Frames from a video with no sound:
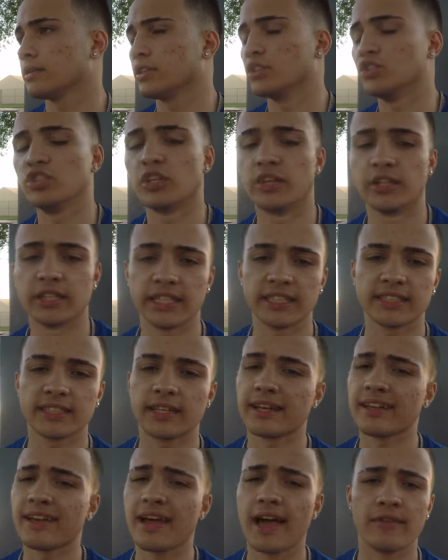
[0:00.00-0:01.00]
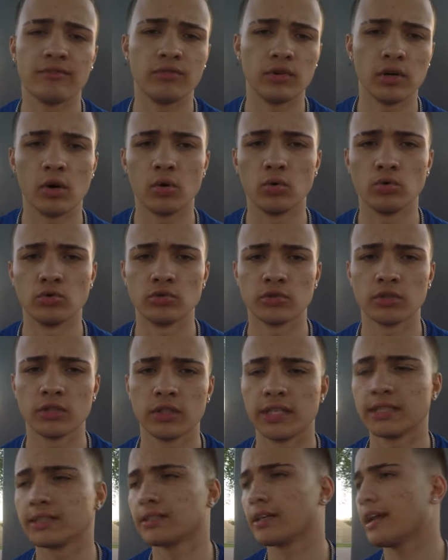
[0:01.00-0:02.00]
The journey is going to have lows.
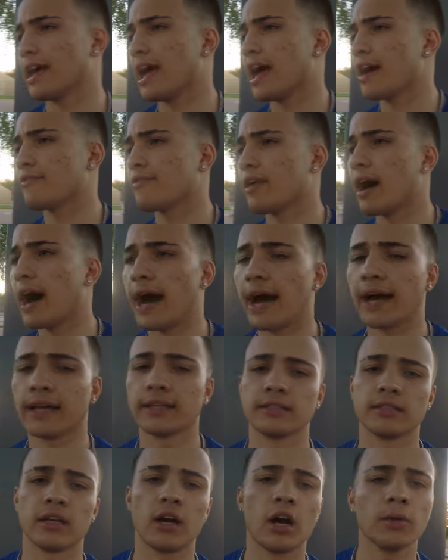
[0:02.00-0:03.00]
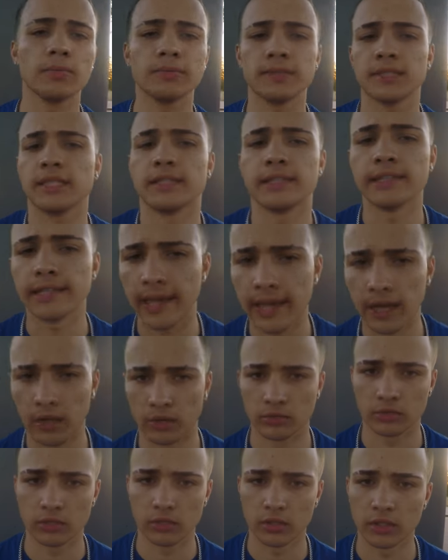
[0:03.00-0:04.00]
It's going to have highs, ups and
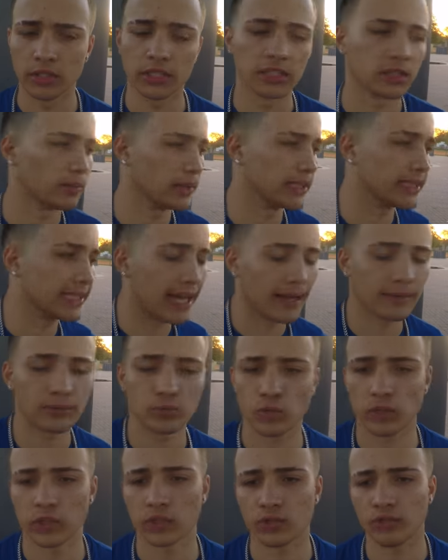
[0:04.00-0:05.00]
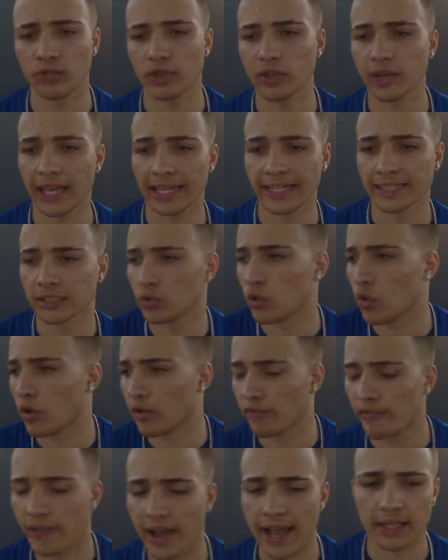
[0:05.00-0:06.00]
downs. There's going to be times where you feel like it's
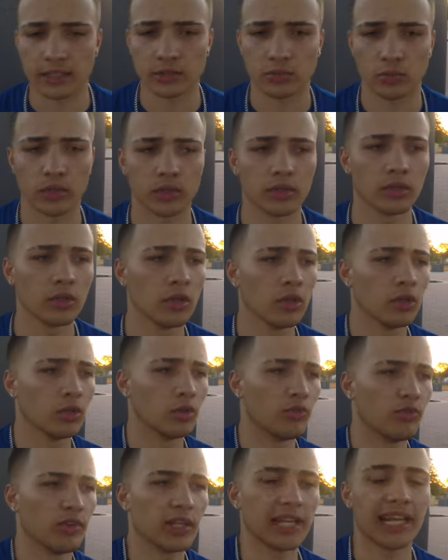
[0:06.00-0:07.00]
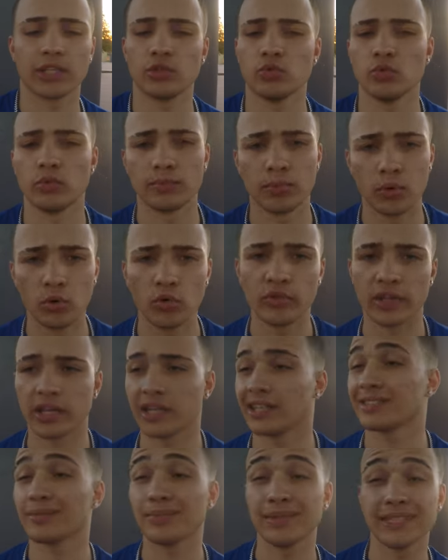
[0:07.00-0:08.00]
going fast, where you feel like you're improving,
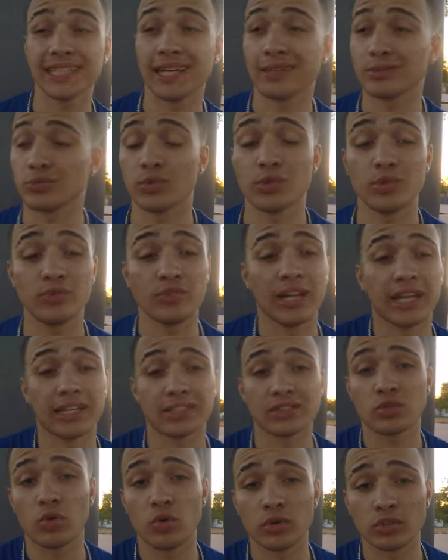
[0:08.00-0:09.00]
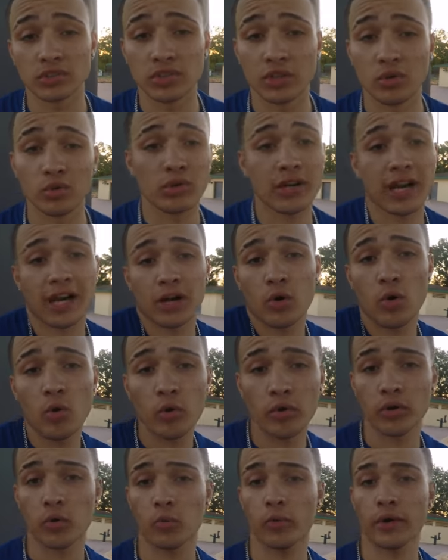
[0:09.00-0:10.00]
and there's going to be times where you feel like it's going slow, you're not
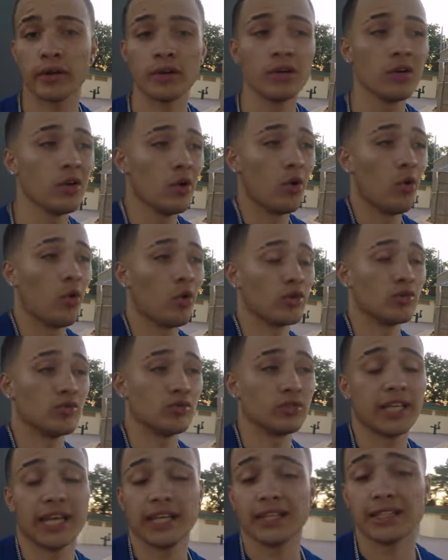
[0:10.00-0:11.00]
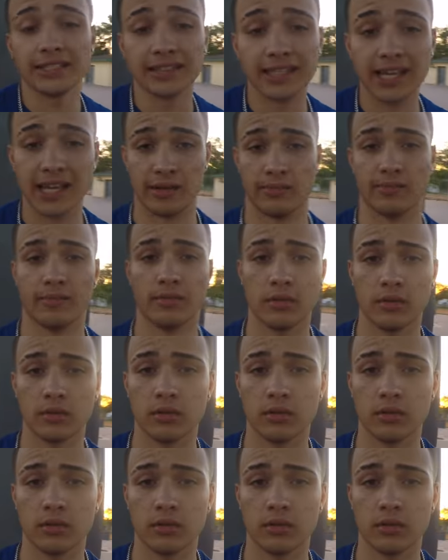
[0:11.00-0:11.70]
going nowhere, or you're staying the same.